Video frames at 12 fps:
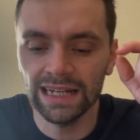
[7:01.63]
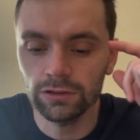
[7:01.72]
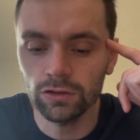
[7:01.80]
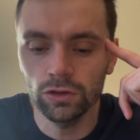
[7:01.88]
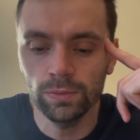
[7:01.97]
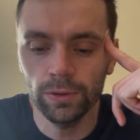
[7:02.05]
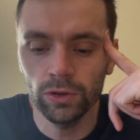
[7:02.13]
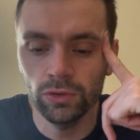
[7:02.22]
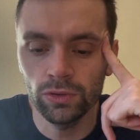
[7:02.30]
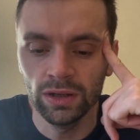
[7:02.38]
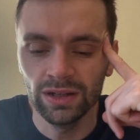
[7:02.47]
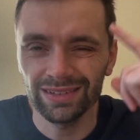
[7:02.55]

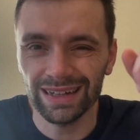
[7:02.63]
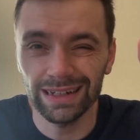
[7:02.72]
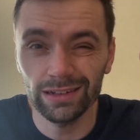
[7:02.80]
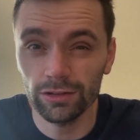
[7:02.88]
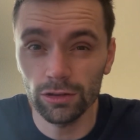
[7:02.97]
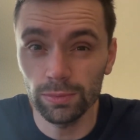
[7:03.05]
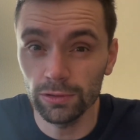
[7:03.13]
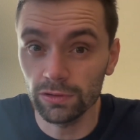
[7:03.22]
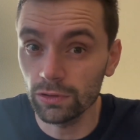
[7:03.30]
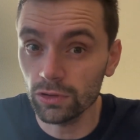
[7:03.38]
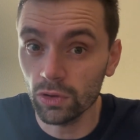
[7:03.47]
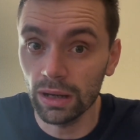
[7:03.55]
Tupu's
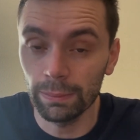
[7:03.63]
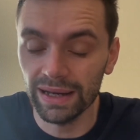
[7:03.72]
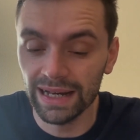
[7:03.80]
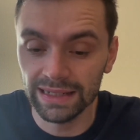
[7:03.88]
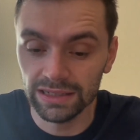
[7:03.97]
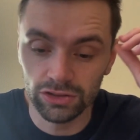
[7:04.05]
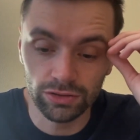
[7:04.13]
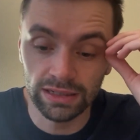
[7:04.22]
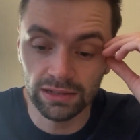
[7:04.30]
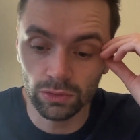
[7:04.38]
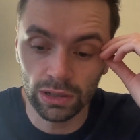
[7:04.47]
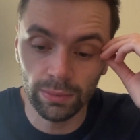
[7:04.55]
looked quite a bad injury
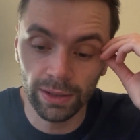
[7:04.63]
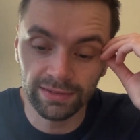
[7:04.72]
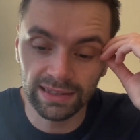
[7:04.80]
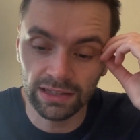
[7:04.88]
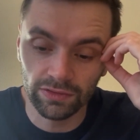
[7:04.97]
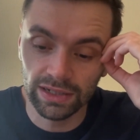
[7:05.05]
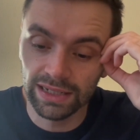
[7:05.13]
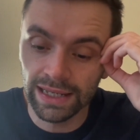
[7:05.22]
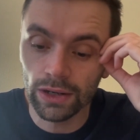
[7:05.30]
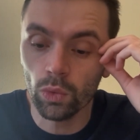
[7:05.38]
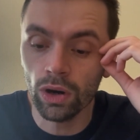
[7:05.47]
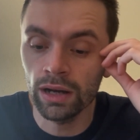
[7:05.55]
as well, by the sounds of it.
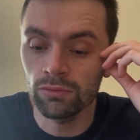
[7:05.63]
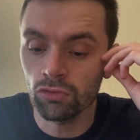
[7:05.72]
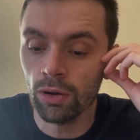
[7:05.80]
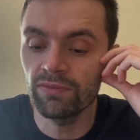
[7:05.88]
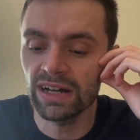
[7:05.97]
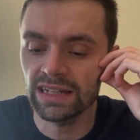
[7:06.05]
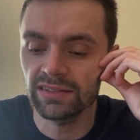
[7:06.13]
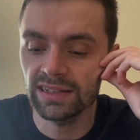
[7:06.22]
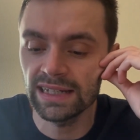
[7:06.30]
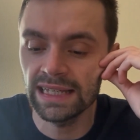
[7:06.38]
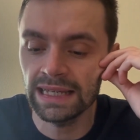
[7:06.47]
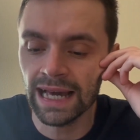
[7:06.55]
Nick White, Rob
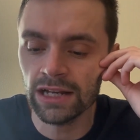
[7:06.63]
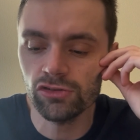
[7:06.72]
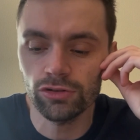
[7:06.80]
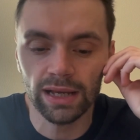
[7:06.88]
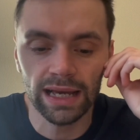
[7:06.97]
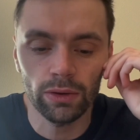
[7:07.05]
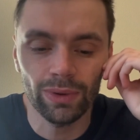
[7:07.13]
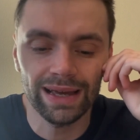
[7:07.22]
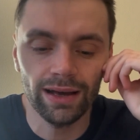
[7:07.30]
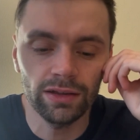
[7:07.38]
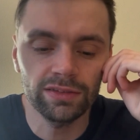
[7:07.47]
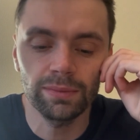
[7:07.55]
Valentini, Andrew Callaway,
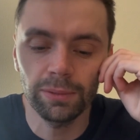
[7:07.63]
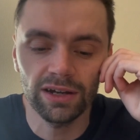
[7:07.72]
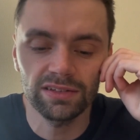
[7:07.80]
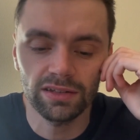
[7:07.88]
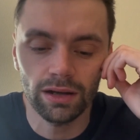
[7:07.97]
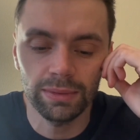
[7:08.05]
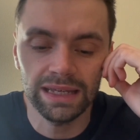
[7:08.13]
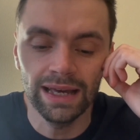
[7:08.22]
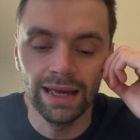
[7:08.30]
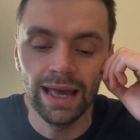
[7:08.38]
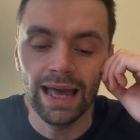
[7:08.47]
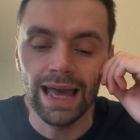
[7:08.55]
Hunter Paisami,
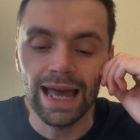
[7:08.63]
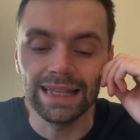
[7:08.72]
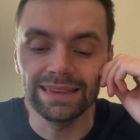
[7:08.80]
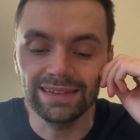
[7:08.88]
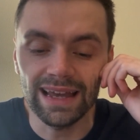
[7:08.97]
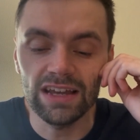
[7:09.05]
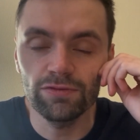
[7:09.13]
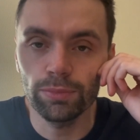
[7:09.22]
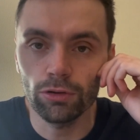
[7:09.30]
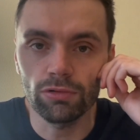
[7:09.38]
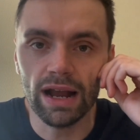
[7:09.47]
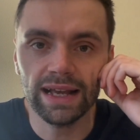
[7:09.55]
and Dave
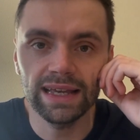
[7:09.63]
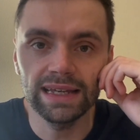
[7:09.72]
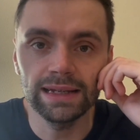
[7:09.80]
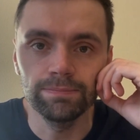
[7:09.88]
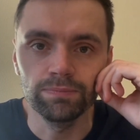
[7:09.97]
Parecki,